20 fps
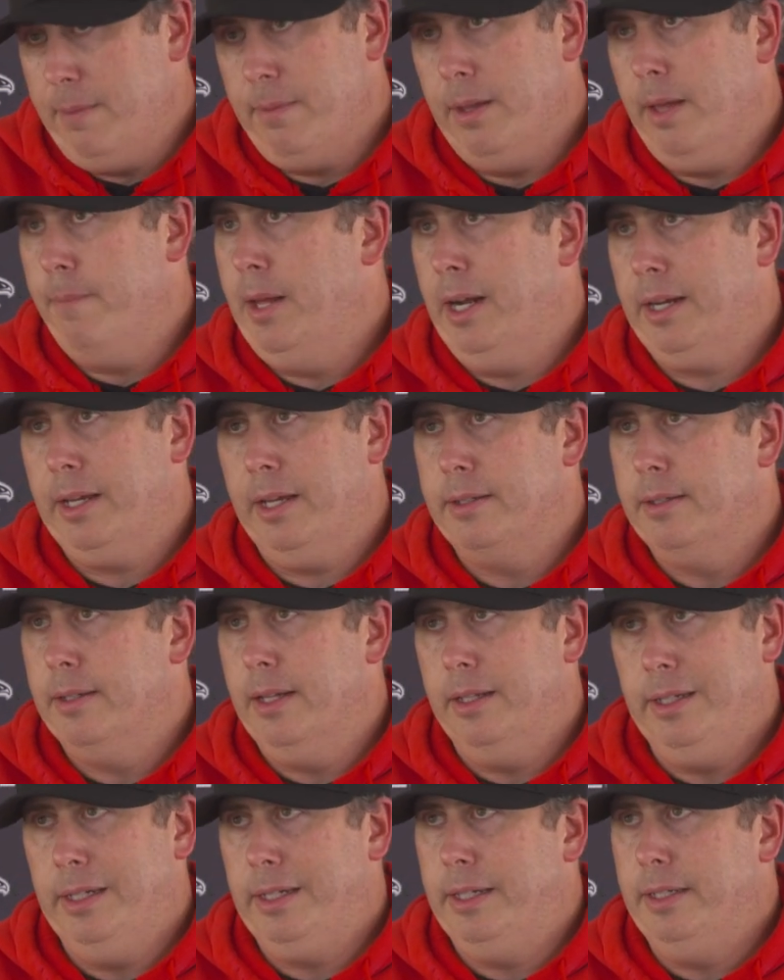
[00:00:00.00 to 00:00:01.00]
I
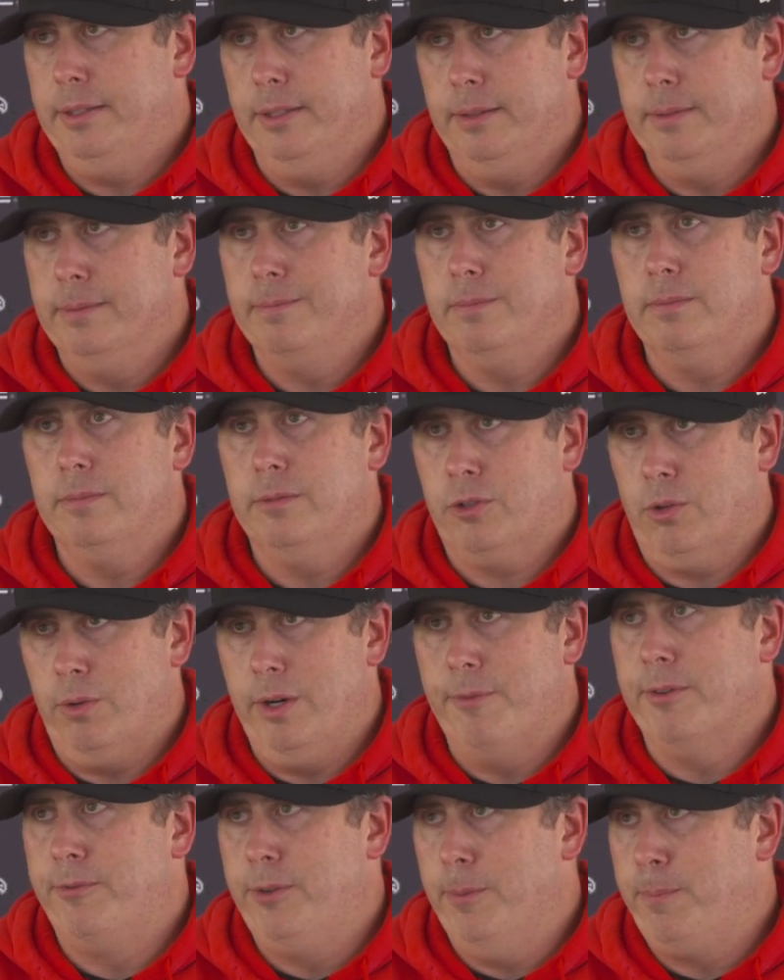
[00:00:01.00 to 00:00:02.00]
think he's a
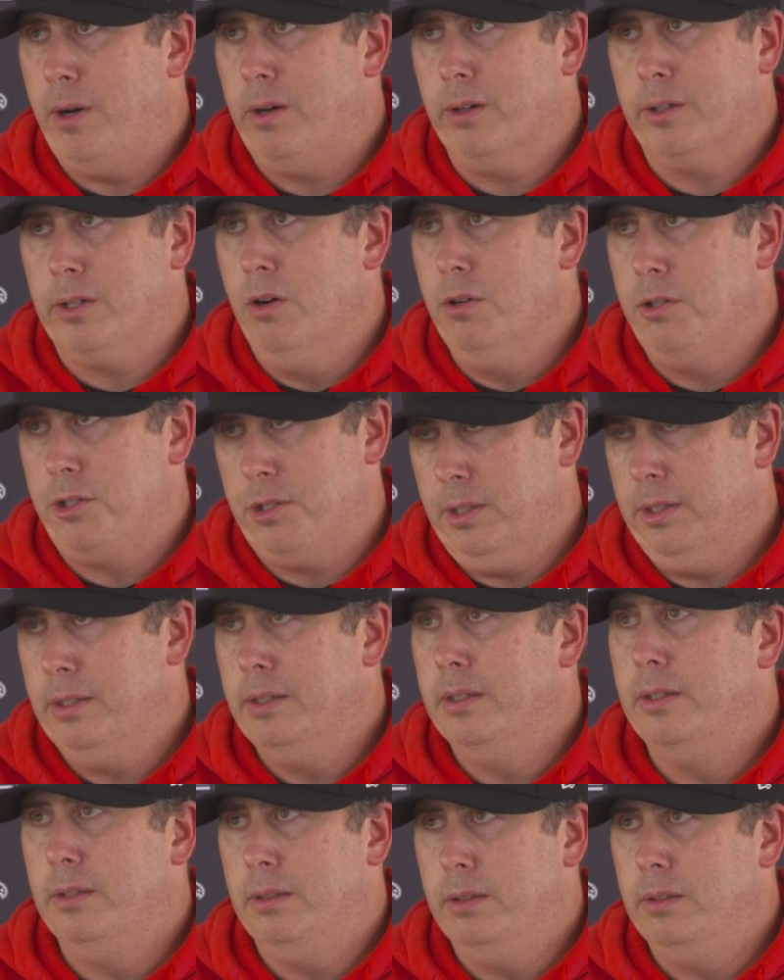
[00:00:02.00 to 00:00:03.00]
terrific football coach,
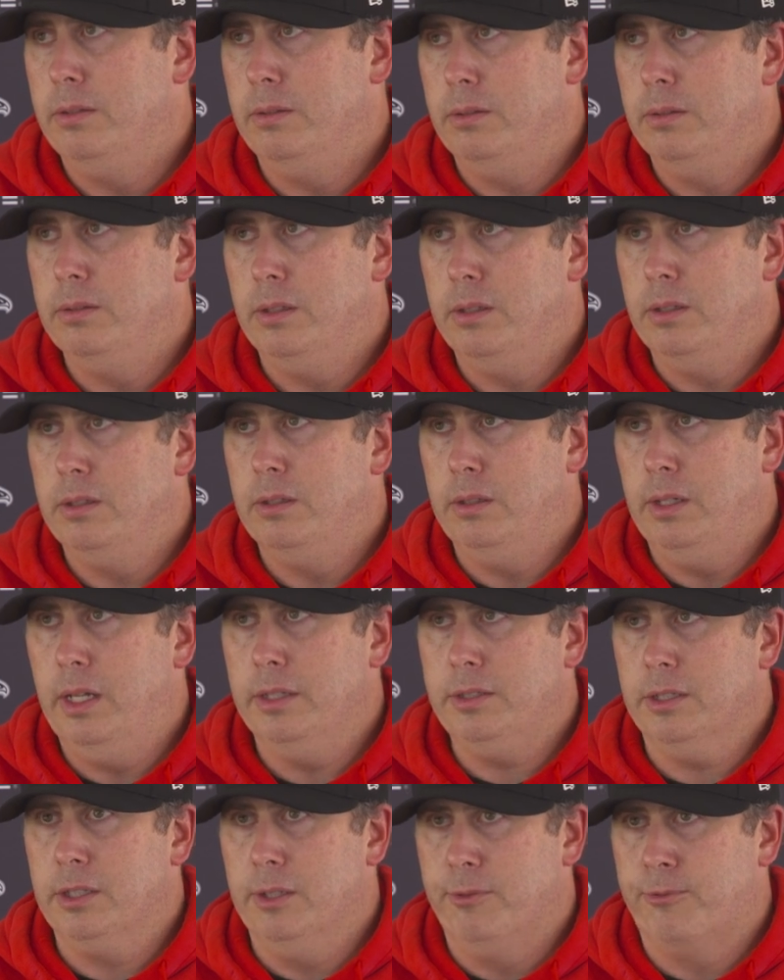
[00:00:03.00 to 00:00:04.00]
and
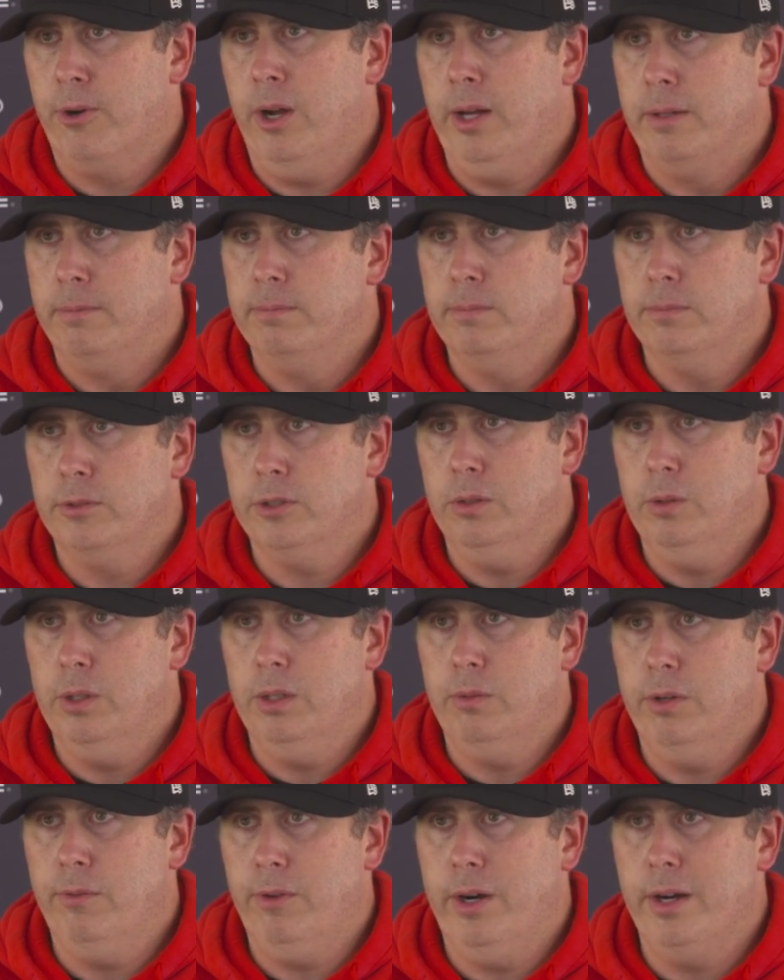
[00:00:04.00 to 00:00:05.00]
that's a good front.
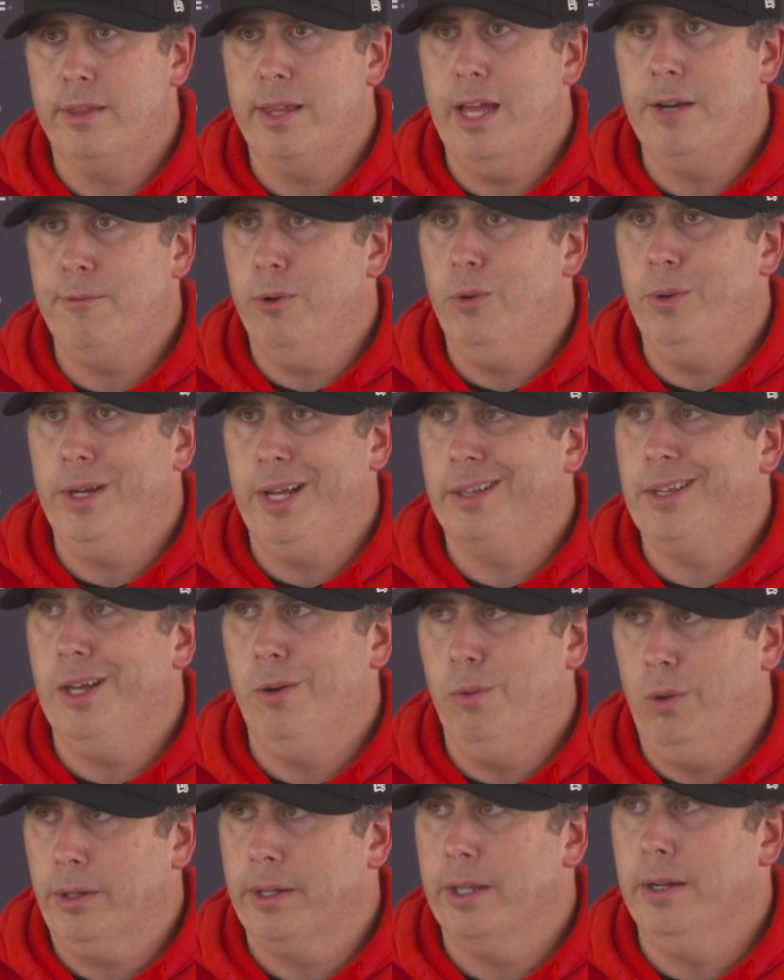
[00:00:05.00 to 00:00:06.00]
So we're very thankful we got
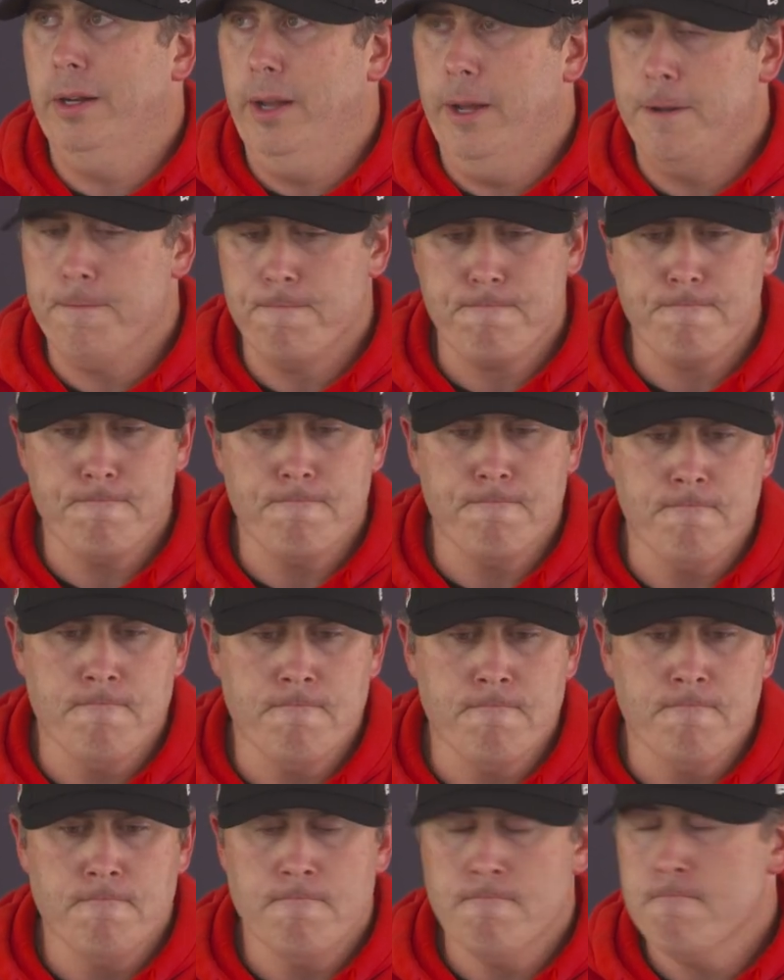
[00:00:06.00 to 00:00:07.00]
that working today.
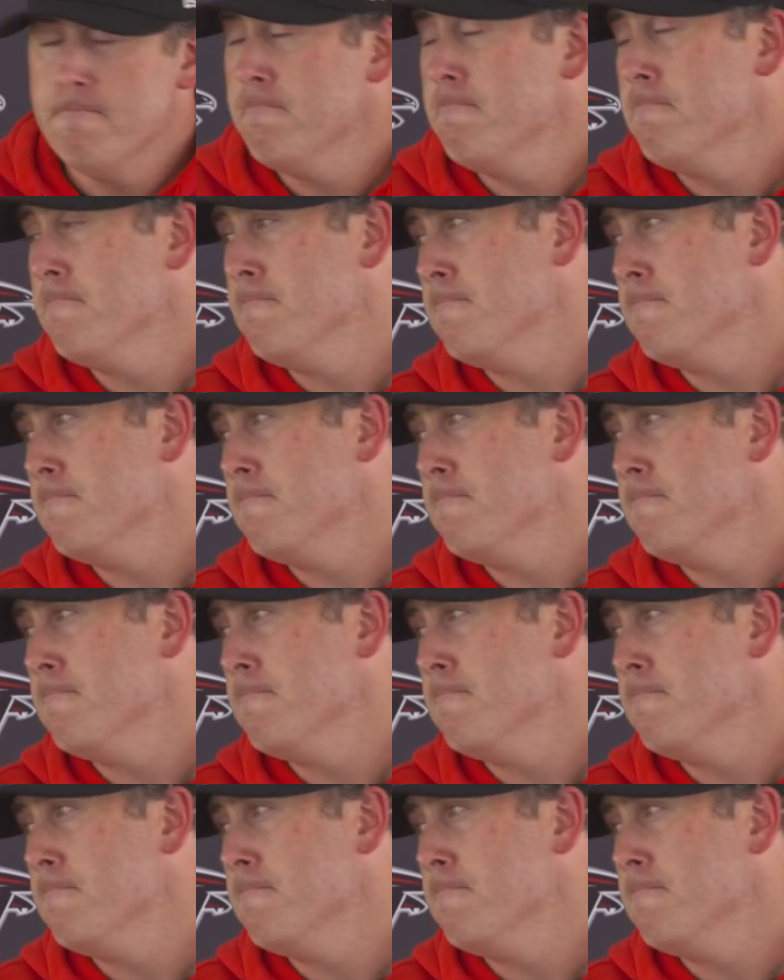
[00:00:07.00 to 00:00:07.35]
Hey, Arthur, you may